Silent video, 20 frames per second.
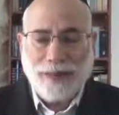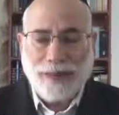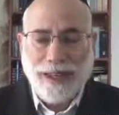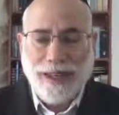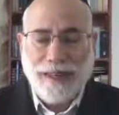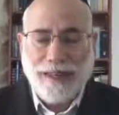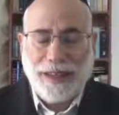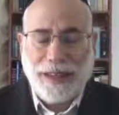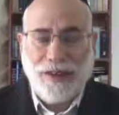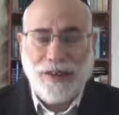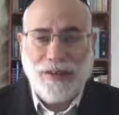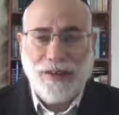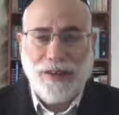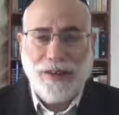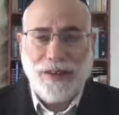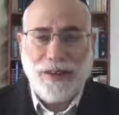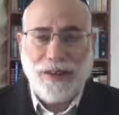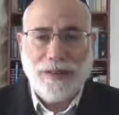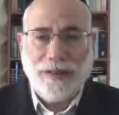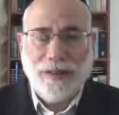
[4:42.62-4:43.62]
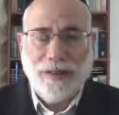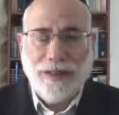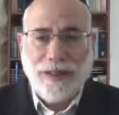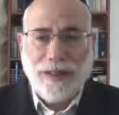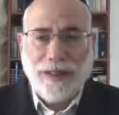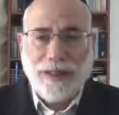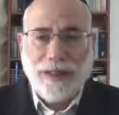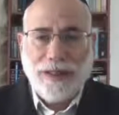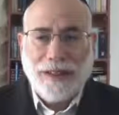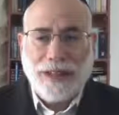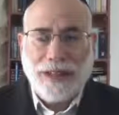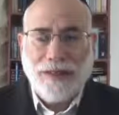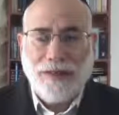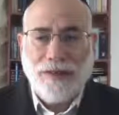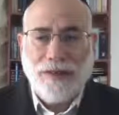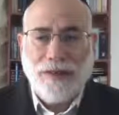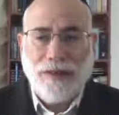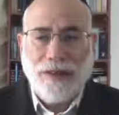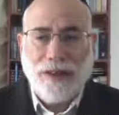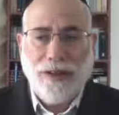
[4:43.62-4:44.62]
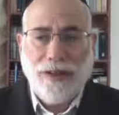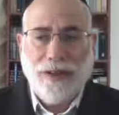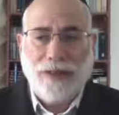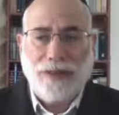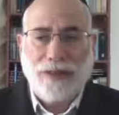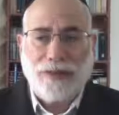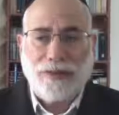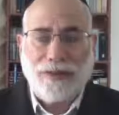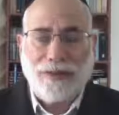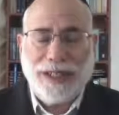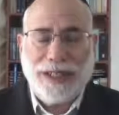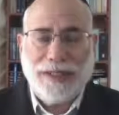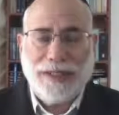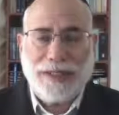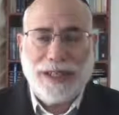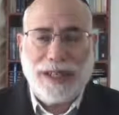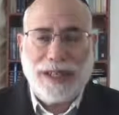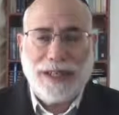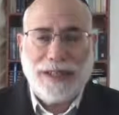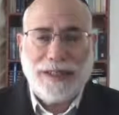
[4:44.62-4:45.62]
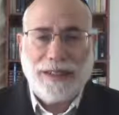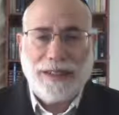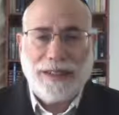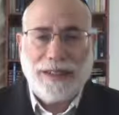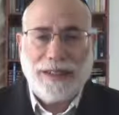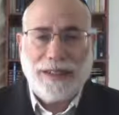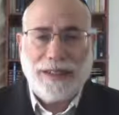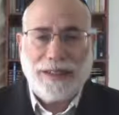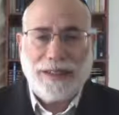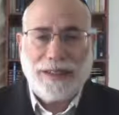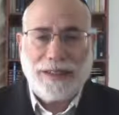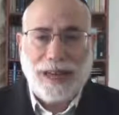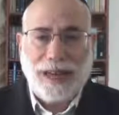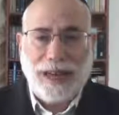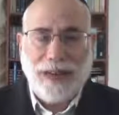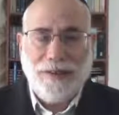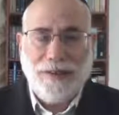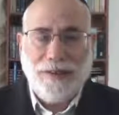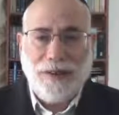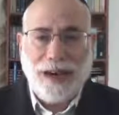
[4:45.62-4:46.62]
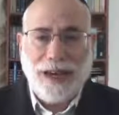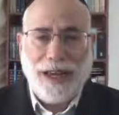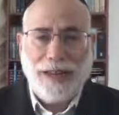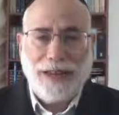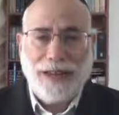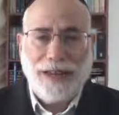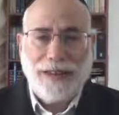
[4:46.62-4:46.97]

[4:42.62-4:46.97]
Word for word: and they all they all translated in the same way,